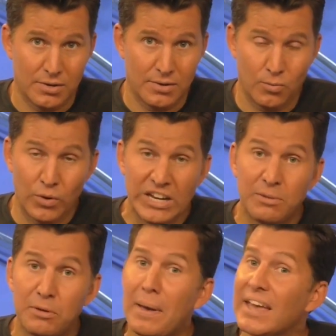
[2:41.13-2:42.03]
We need to
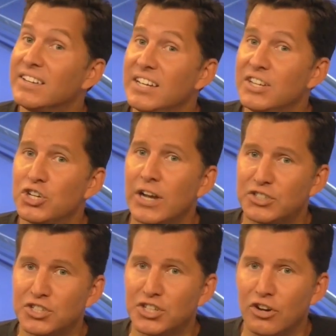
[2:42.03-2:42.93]
be paying attention not
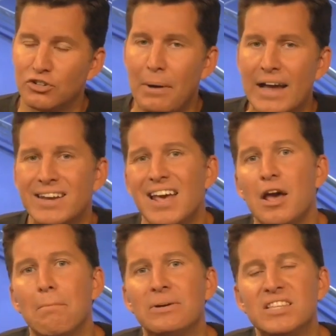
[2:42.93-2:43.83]
just to Hunter Biden,
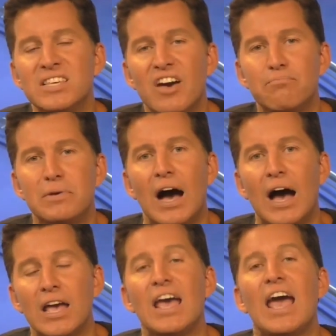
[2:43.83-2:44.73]
but the
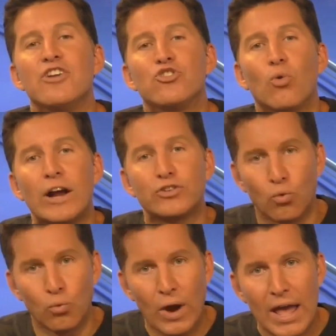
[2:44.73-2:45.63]
FBI. And Director
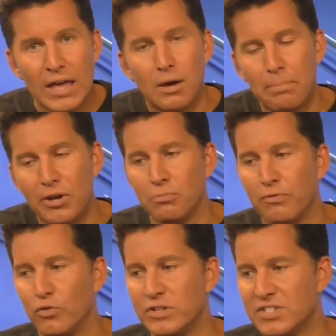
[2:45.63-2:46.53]
Wray appeared
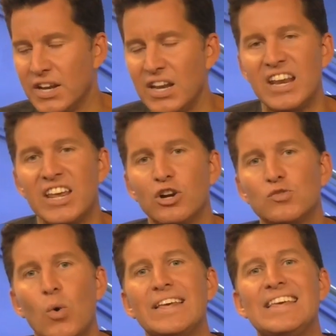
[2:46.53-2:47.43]
before the Senate, and here's
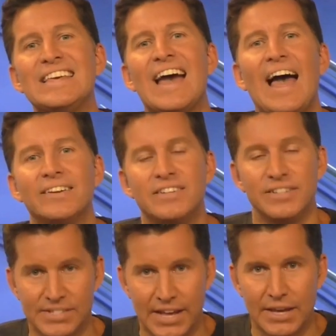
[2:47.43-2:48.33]
what he had to
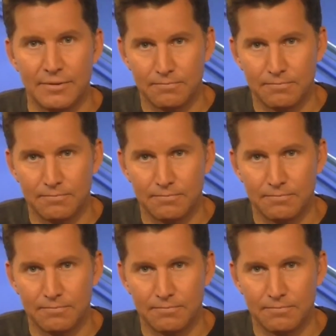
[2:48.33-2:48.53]
say.